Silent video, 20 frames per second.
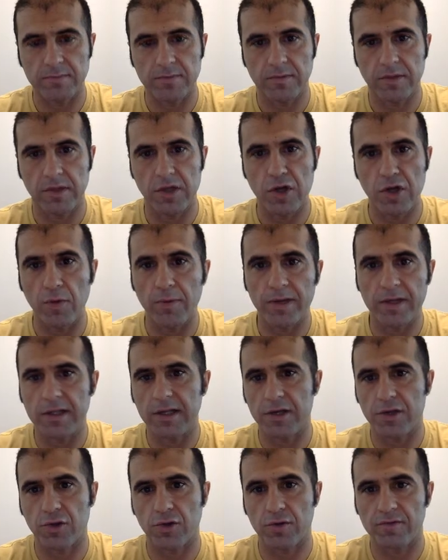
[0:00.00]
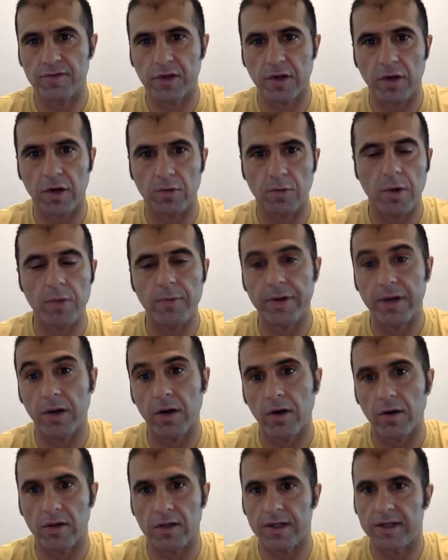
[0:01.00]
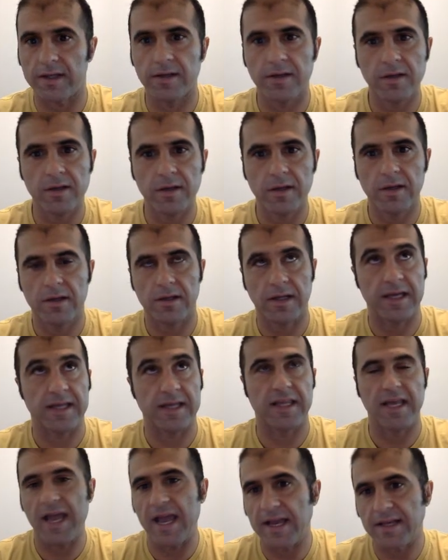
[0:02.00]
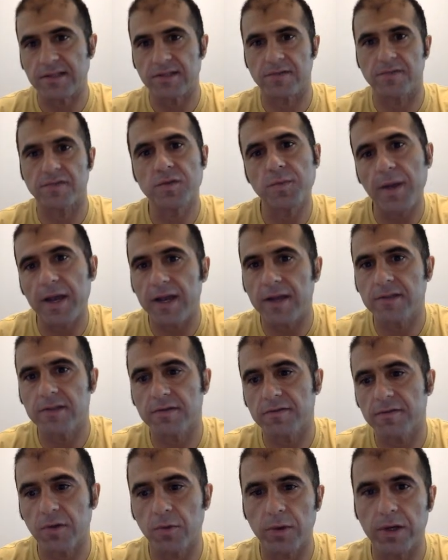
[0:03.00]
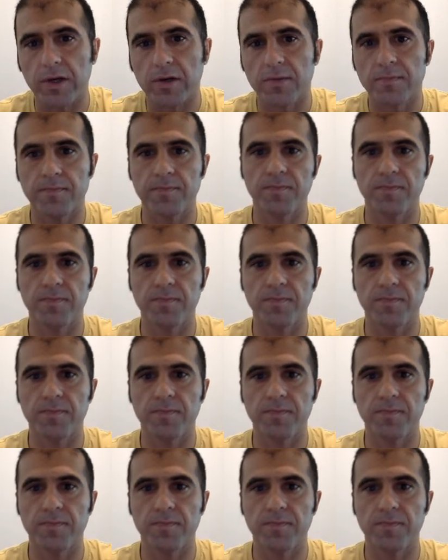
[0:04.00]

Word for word: the nomenclature of the card, what we call it, like the ace of spades, if you will.